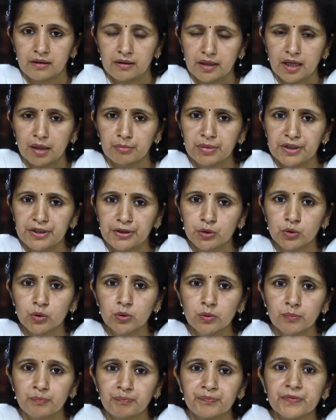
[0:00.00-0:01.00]
Number
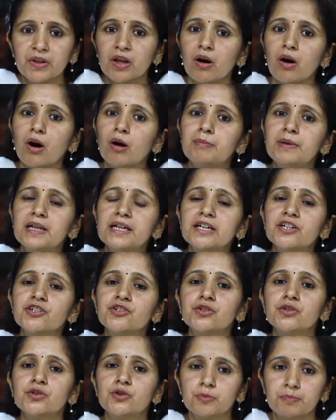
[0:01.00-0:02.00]
2,
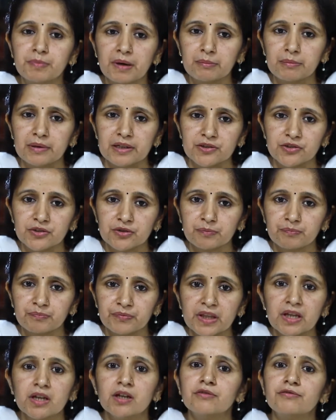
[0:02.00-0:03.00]
obligation to publish.
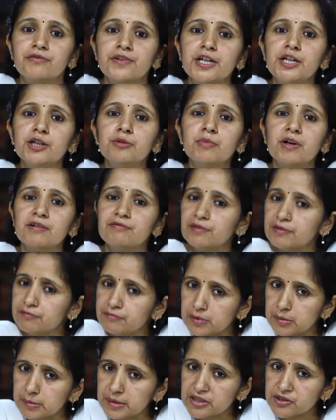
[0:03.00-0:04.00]
Freedom of
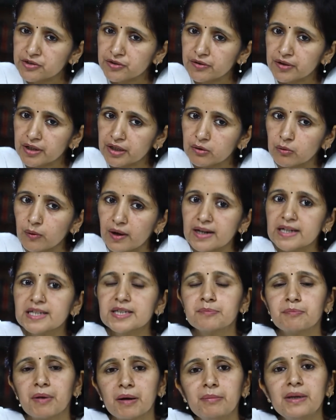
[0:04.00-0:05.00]
information
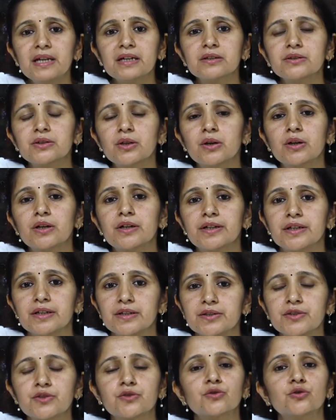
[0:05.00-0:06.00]
requires public
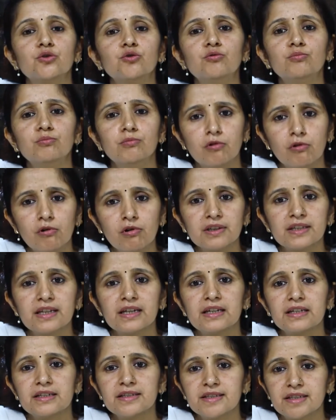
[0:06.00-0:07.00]
authorities to do more
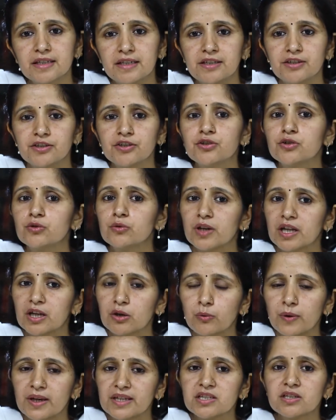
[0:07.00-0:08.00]
than accede to
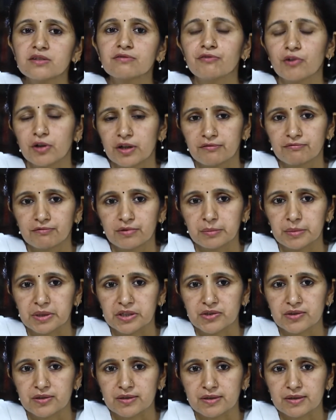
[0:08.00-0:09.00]
request for
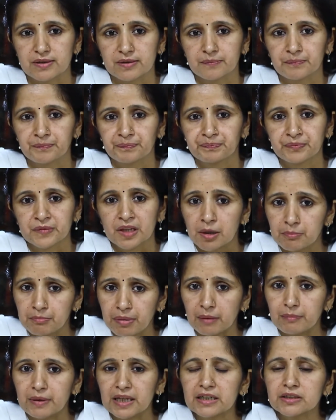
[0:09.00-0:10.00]
informations.
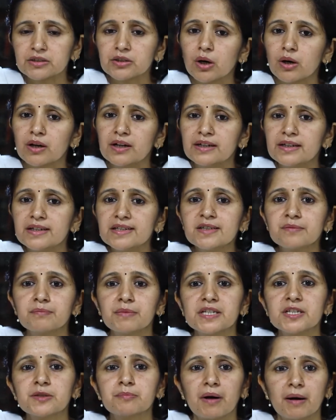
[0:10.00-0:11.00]
Public authorities
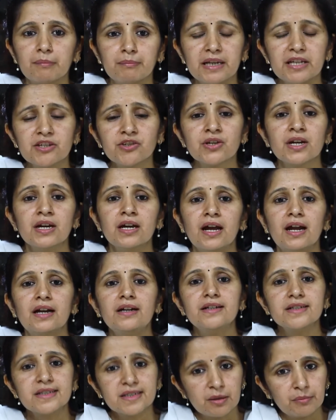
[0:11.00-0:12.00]
must publish and
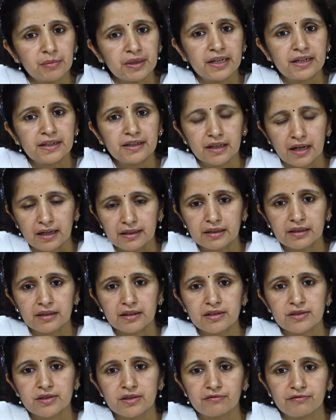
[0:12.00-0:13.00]
disseminate
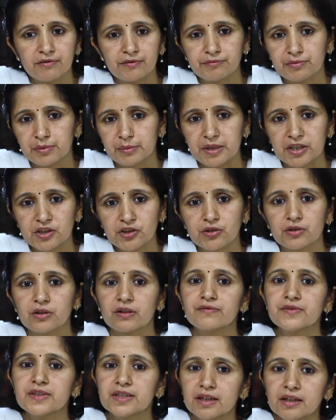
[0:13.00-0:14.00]
categories of information
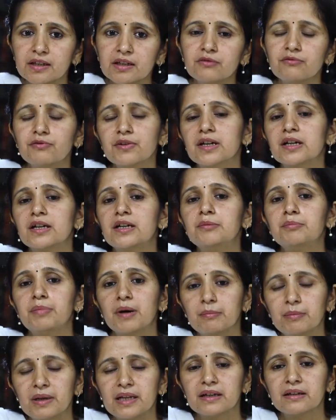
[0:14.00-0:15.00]
of significant
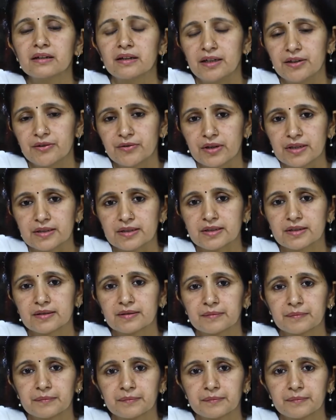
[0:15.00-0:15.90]
public interest.